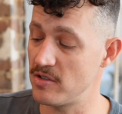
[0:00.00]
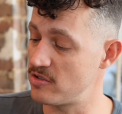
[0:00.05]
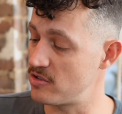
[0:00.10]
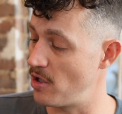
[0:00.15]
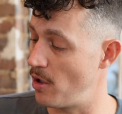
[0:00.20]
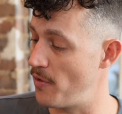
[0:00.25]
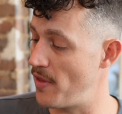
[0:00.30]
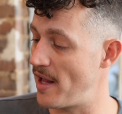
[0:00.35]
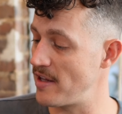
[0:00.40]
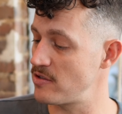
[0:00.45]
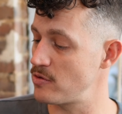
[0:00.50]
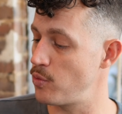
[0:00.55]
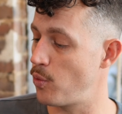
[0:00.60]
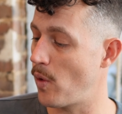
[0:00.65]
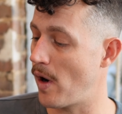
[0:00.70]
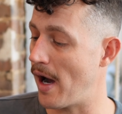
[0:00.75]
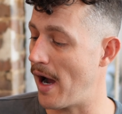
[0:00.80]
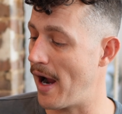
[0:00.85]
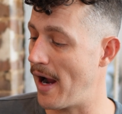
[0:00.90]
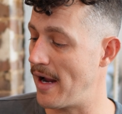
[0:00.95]
So that's
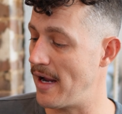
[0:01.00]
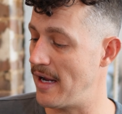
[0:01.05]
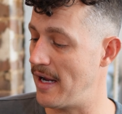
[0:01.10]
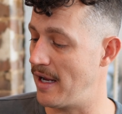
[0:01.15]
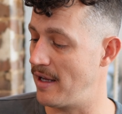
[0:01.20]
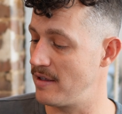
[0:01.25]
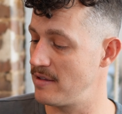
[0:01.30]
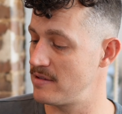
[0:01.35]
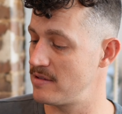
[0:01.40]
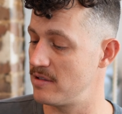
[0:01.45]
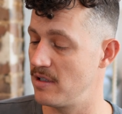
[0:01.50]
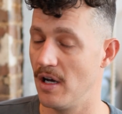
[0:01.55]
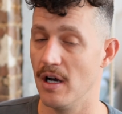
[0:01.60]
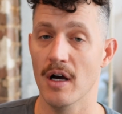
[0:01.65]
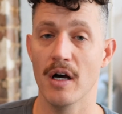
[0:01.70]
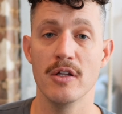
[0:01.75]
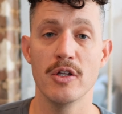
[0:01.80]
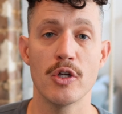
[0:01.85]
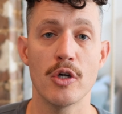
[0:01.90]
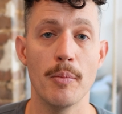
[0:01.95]
why it's
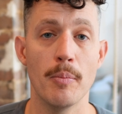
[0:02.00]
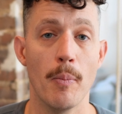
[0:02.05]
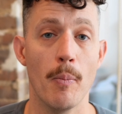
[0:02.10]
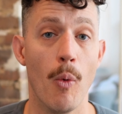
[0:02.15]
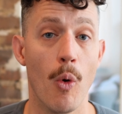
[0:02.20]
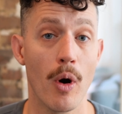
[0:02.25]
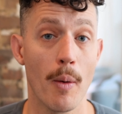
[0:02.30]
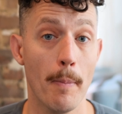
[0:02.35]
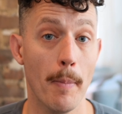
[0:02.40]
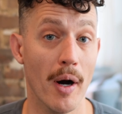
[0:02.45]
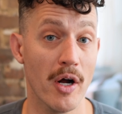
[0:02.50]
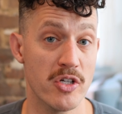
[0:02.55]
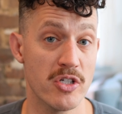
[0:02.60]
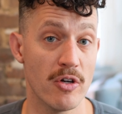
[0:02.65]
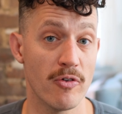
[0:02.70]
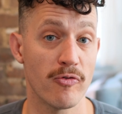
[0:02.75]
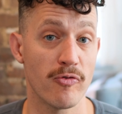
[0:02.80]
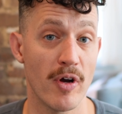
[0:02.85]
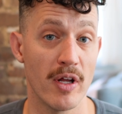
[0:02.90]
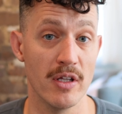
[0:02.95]
a little more
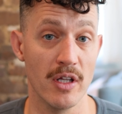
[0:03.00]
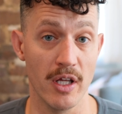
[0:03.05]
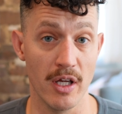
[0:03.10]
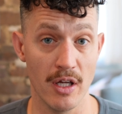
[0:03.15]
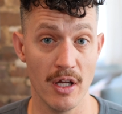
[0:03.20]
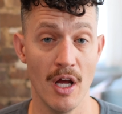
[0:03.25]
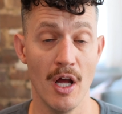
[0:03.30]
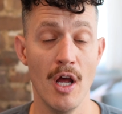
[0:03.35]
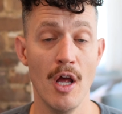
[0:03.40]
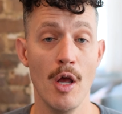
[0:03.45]
budget friendly.